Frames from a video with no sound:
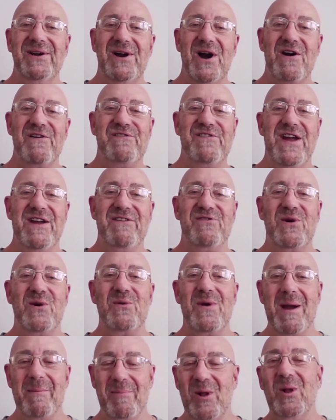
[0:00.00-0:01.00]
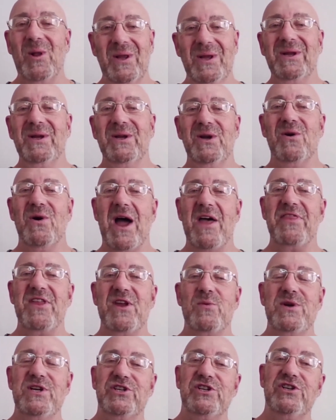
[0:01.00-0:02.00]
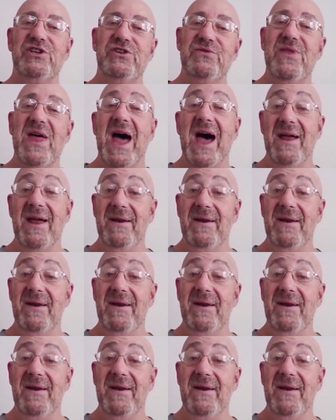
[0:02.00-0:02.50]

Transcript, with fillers: our favorite rebel, I think we should do that.